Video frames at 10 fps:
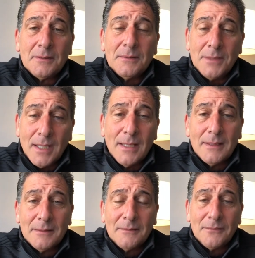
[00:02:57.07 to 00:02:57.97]

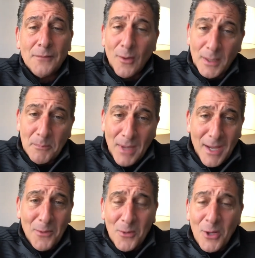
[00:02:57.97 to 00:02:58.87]
did, falling
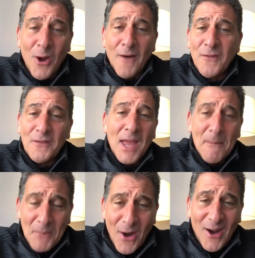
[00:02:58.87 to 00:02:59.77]
backward off of
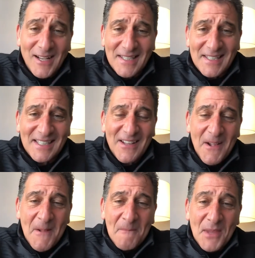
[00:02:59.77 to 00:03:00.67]
that box.
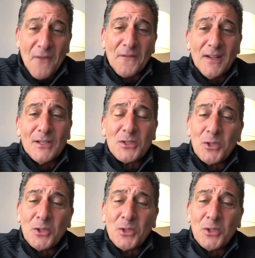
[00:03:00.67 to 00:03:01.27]
Now, fellas,